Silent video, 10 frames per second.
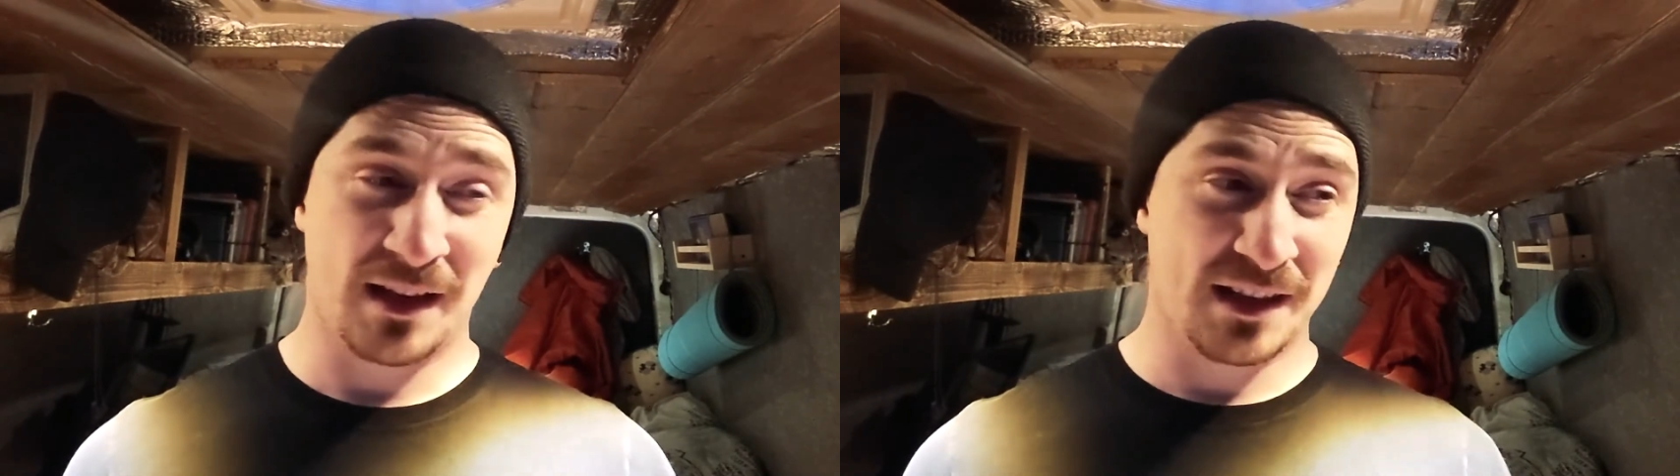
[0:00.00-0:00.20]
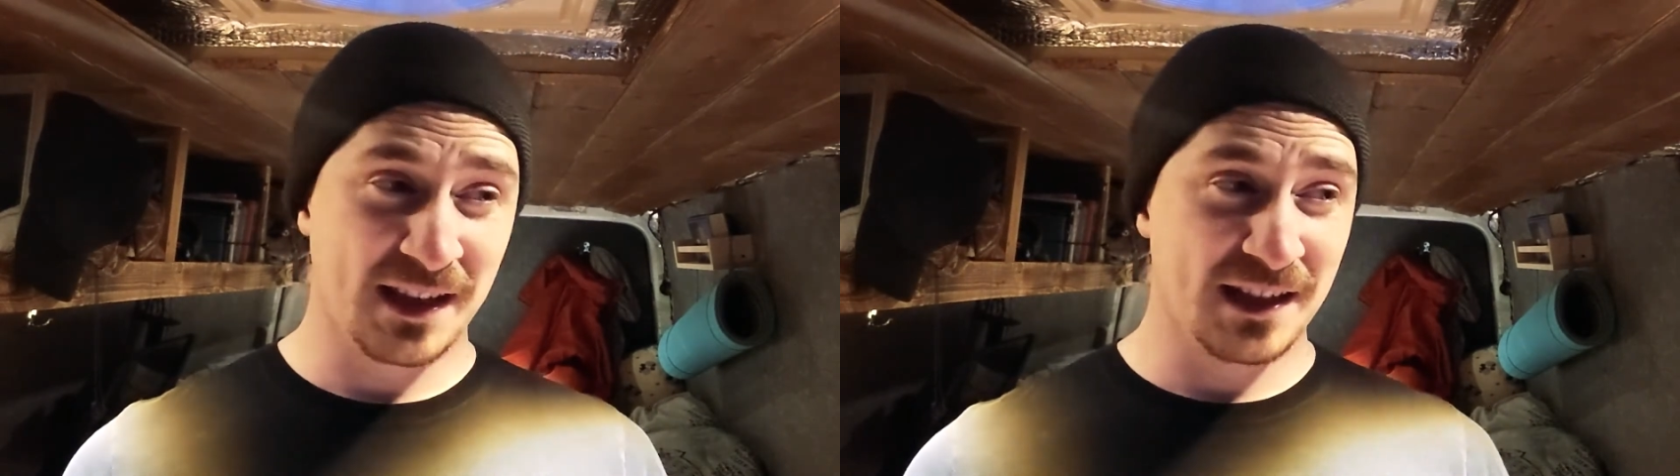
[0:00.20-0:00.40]

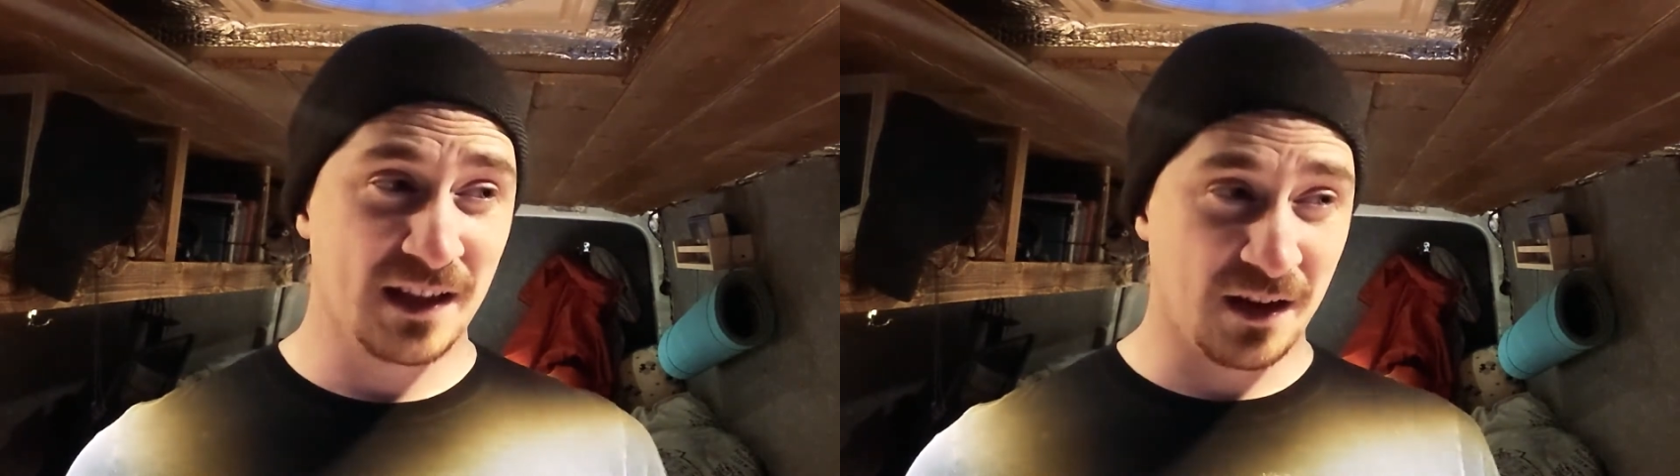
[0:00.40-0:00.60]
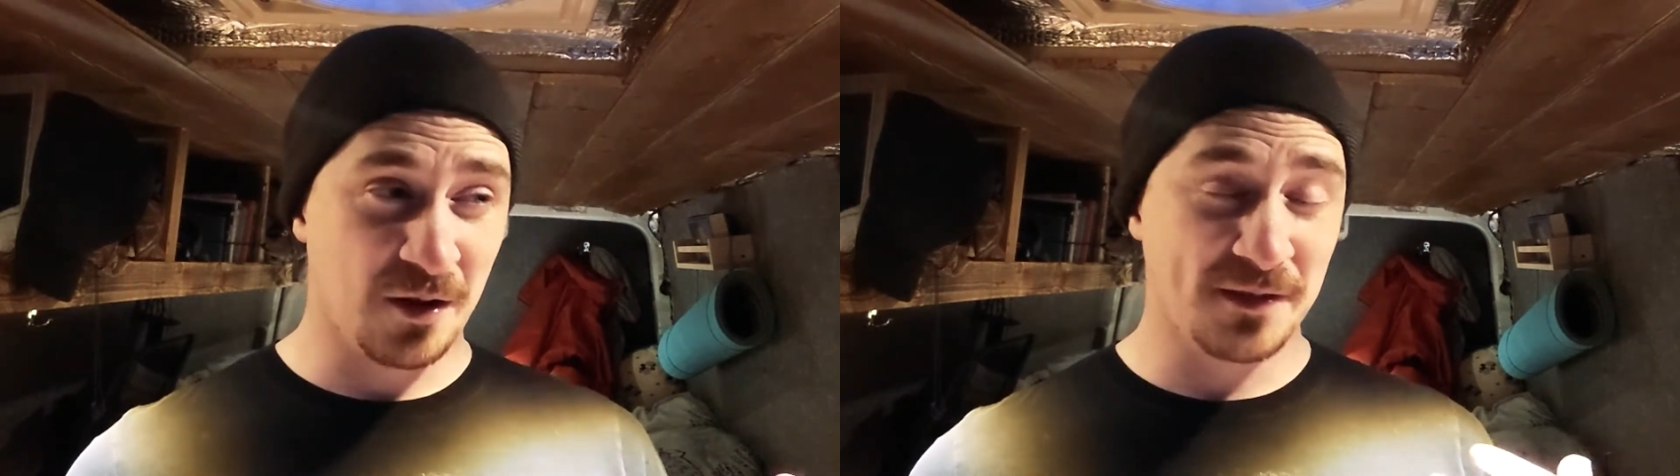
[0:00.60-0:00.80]
I think
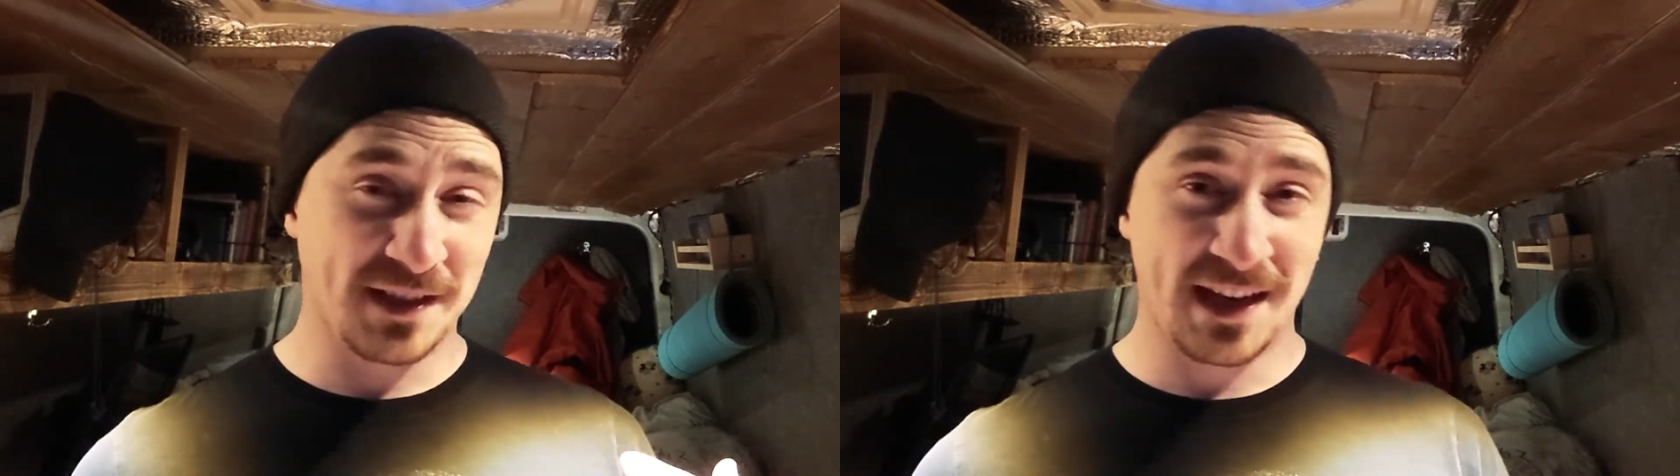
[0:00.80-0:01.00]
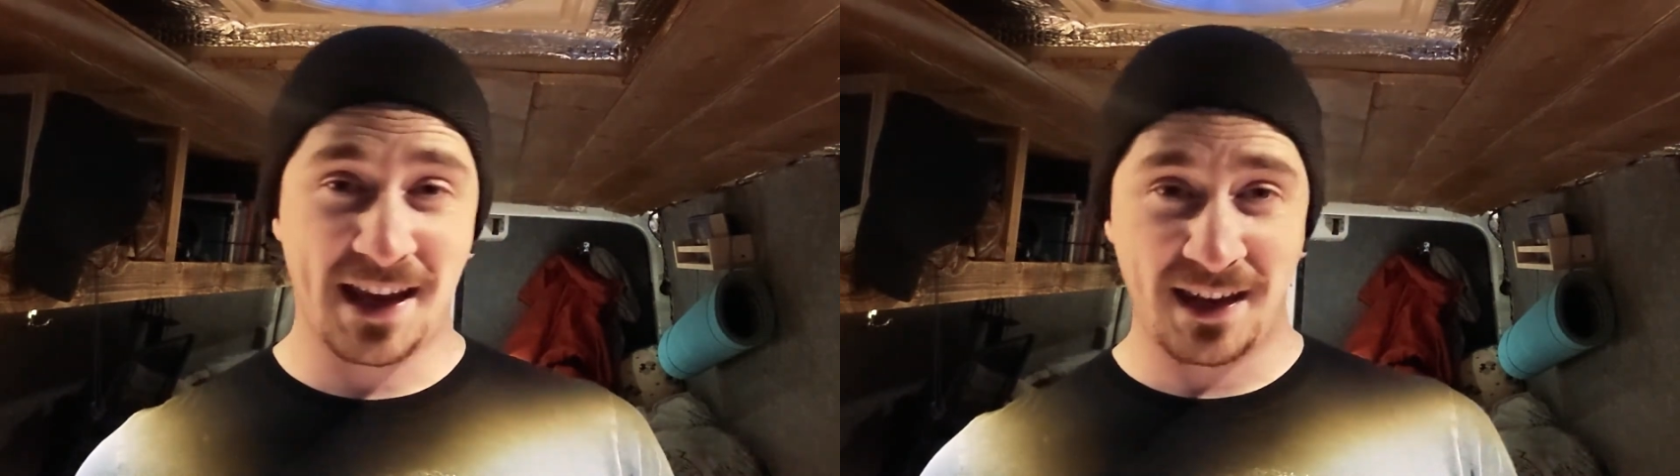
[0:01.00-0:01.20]
a lot of
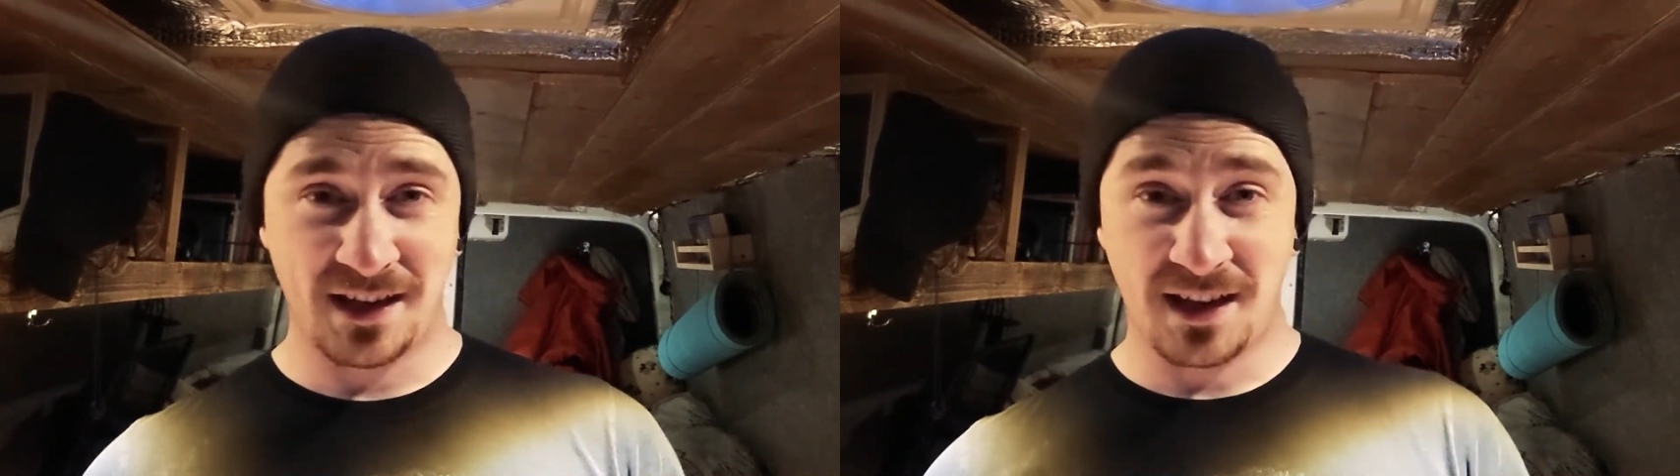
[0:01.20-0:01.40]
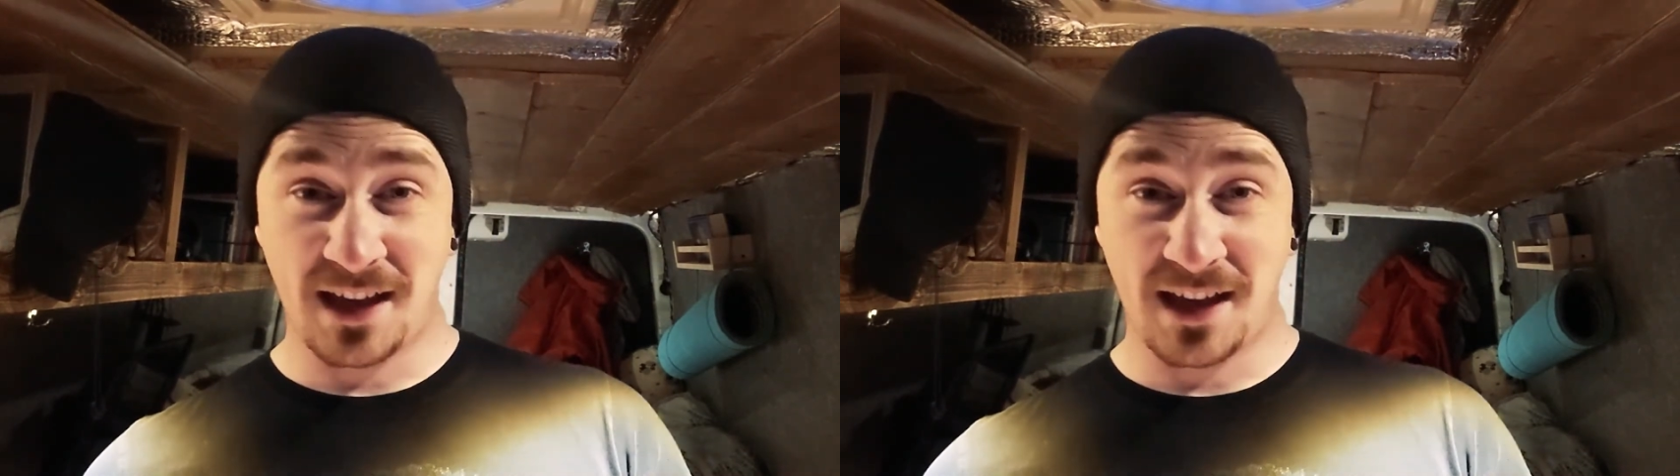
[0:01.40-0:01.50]
today